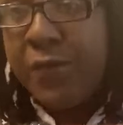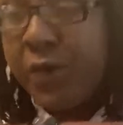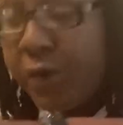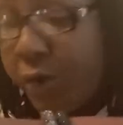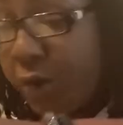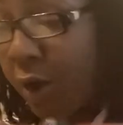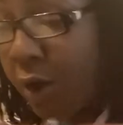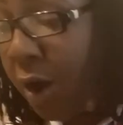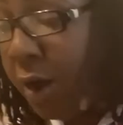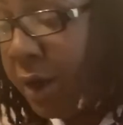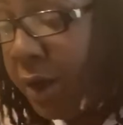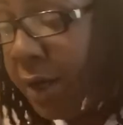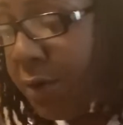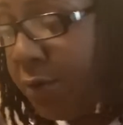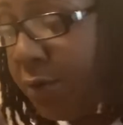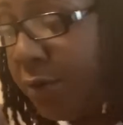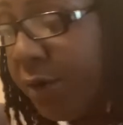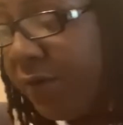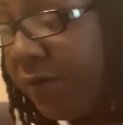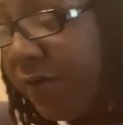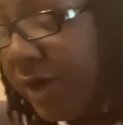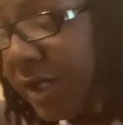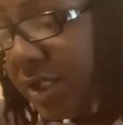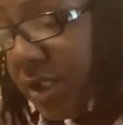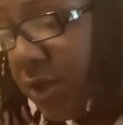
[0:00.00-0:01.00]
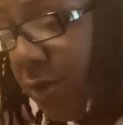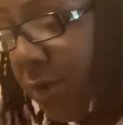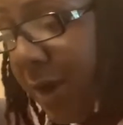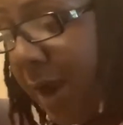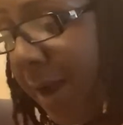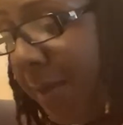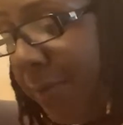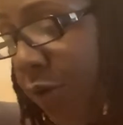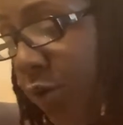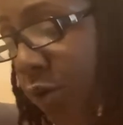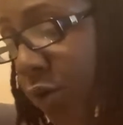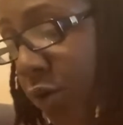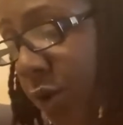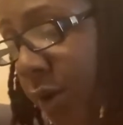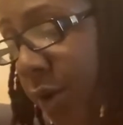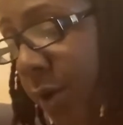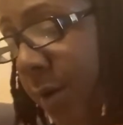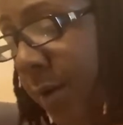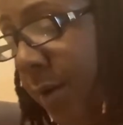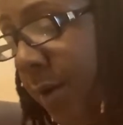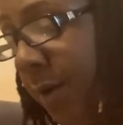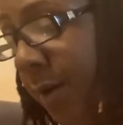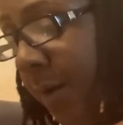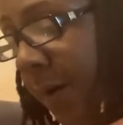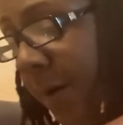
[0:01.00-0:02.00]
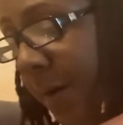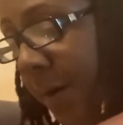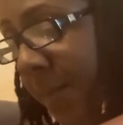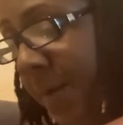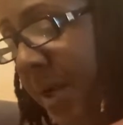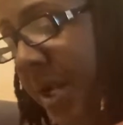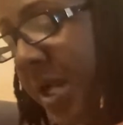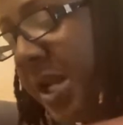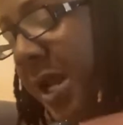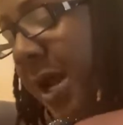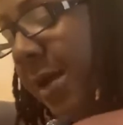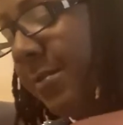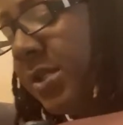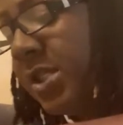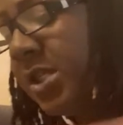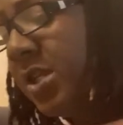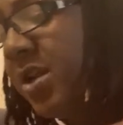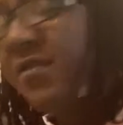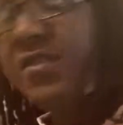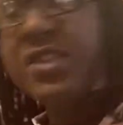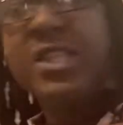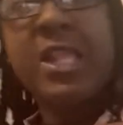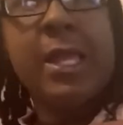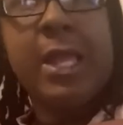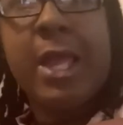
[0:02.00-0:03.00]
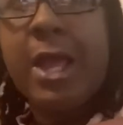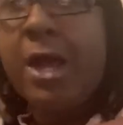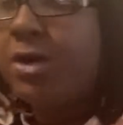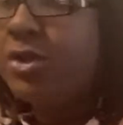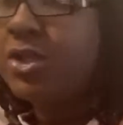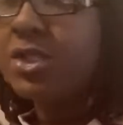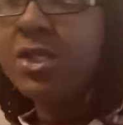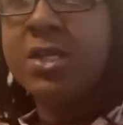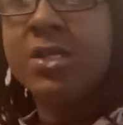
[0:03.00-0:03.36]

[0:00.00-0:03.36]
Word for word: fill y'all in on the rest of what I'm going on, uh, uh, um, the adoption everything else.